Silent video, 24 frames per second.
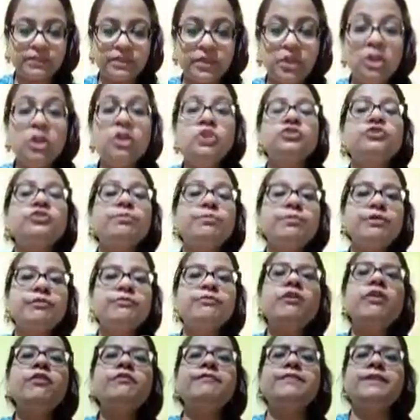So
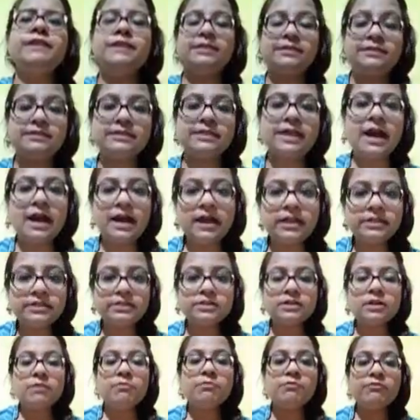before we start
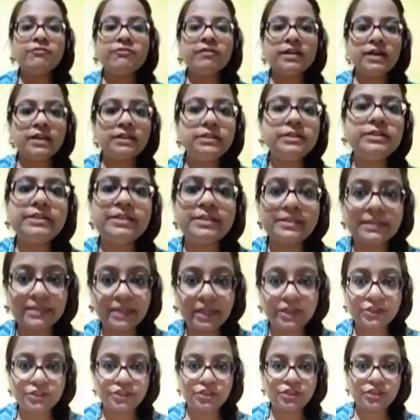further
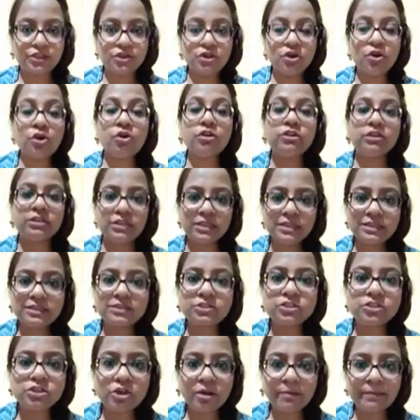discussion on this
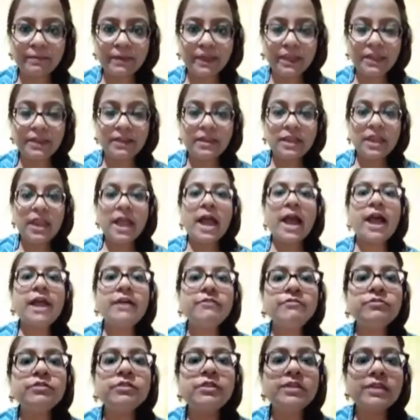topic, I
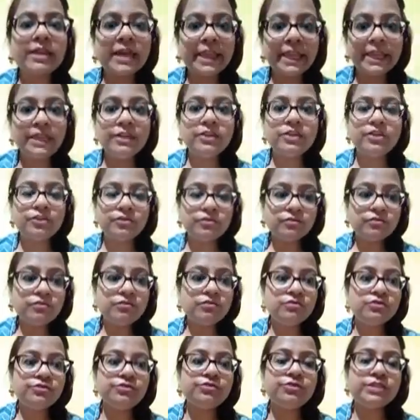would like you
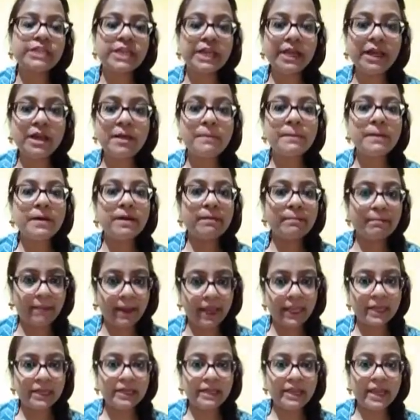to take up a
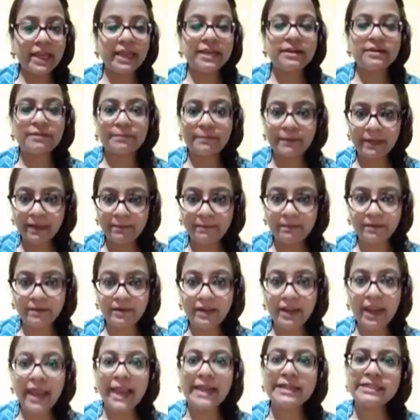pen and a paper
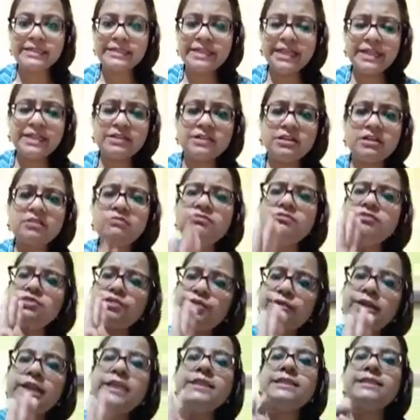and take down
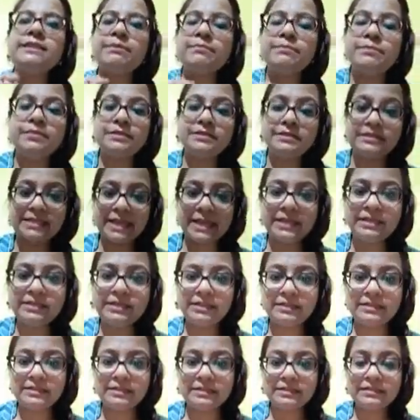3 simple
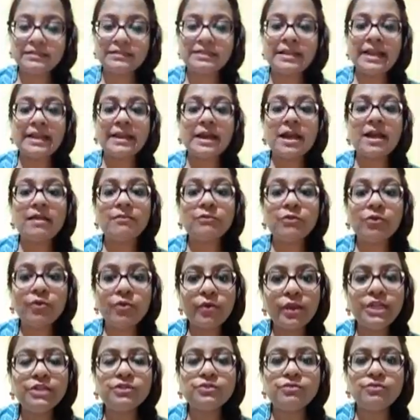sentences that I'm
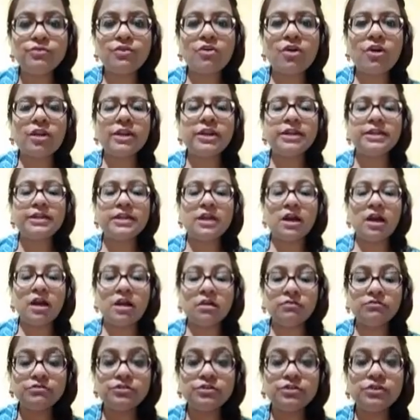going to call it
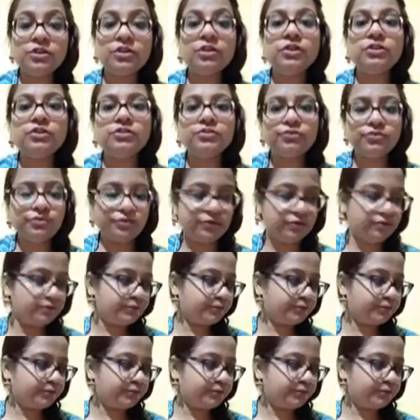out to you.